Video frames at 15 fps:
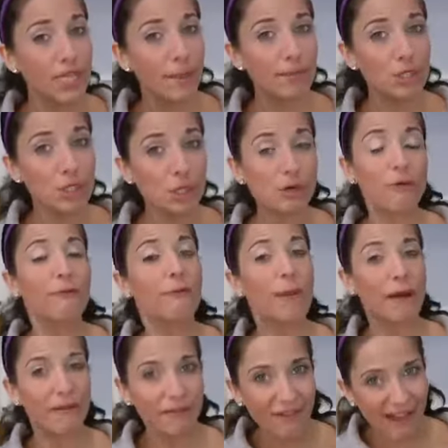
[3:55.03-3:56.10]
temperature for
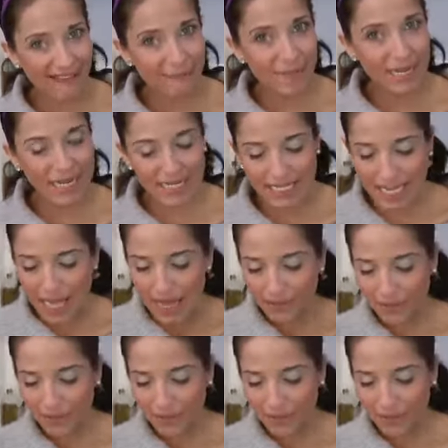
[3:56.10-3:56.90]
about five minutes.